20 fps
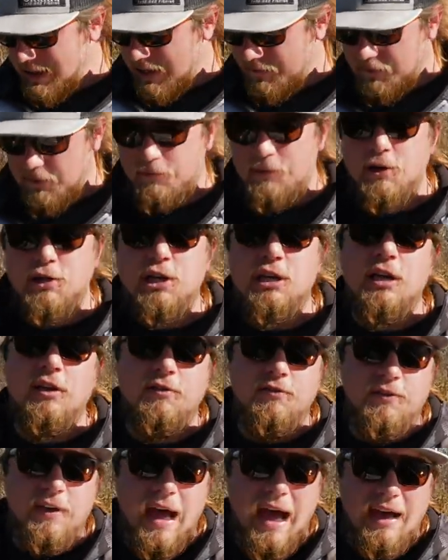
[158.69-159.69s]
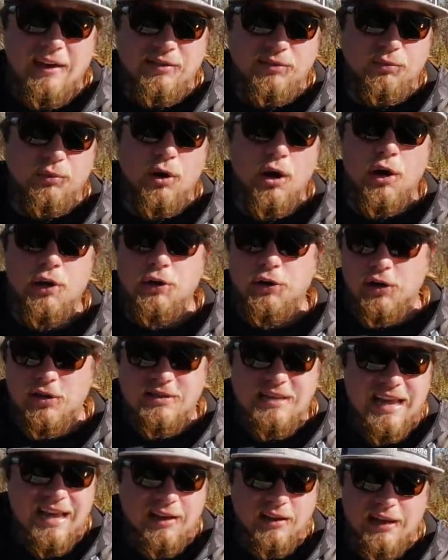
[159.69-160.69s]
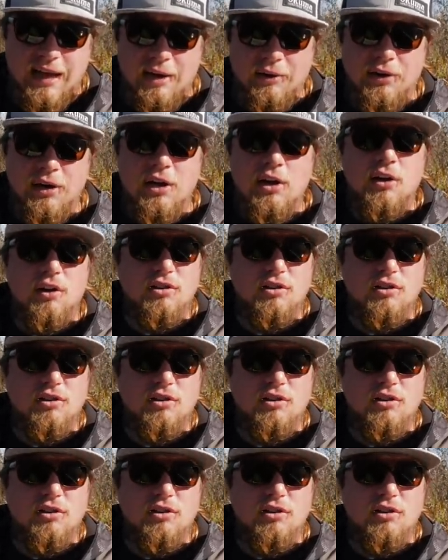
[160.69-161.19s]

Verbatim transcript: If you're fishing a fast run or a tail out